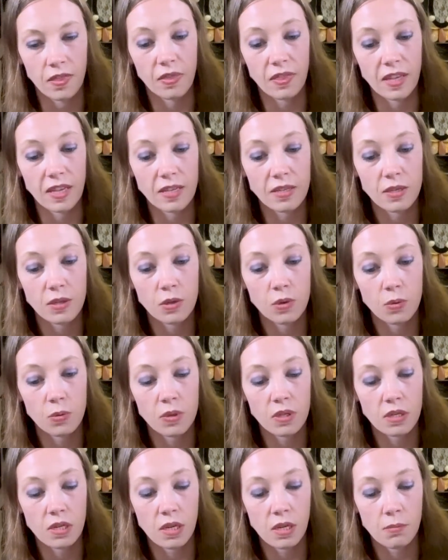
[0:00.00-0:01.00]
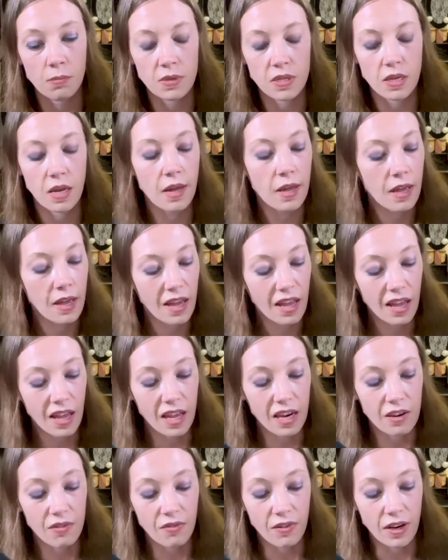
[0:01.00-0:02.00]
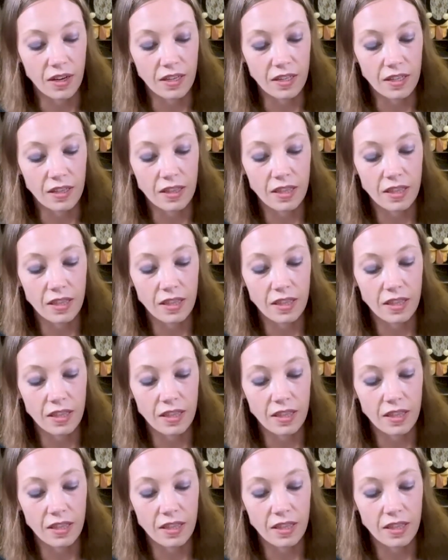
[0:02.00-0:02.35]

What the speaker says: these two seams, and if I did